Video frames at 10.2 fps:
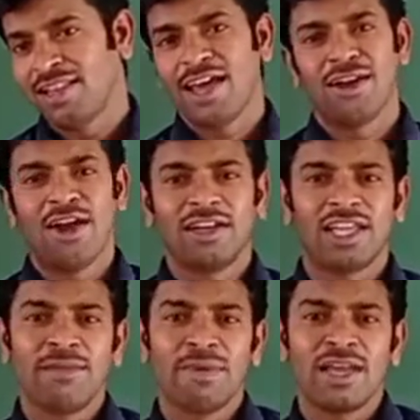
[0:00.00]
They are
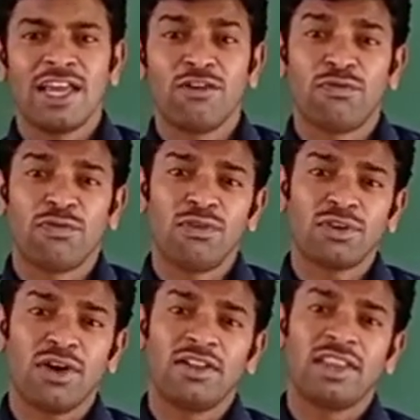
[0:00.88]
not keeping any foot
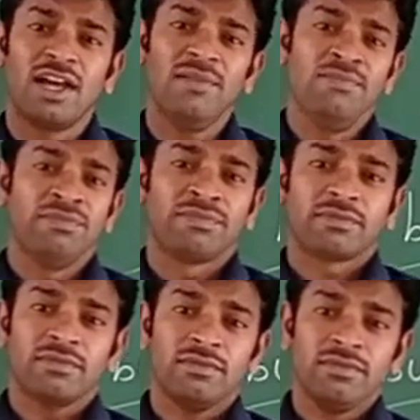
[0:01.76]
on the
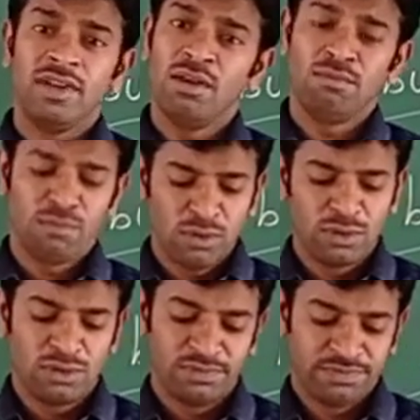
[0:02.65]

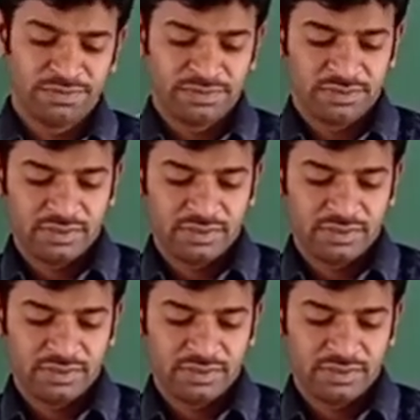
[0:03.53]
moon.